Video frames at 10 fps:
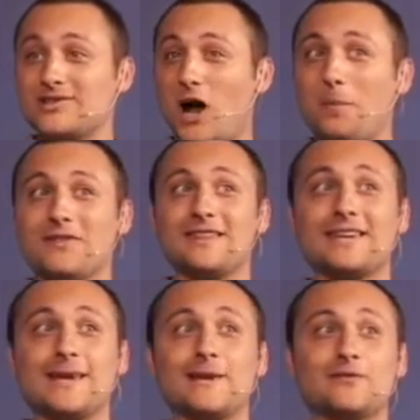stopping the
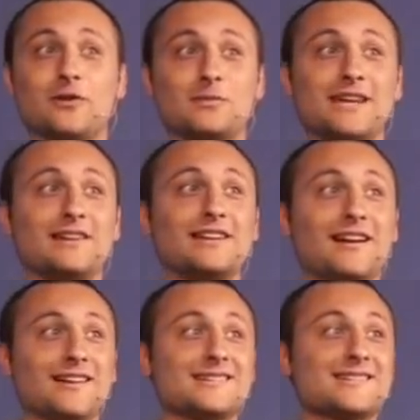king from killing
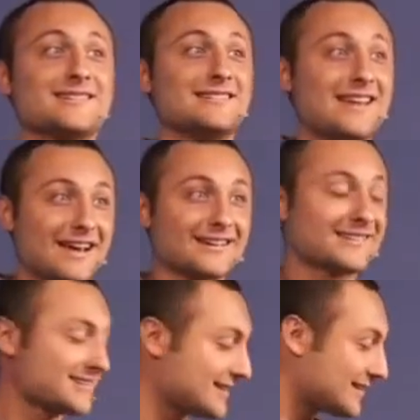us
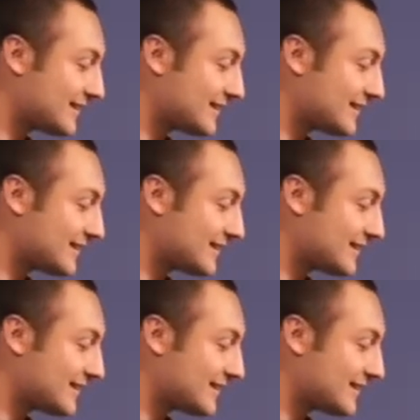next?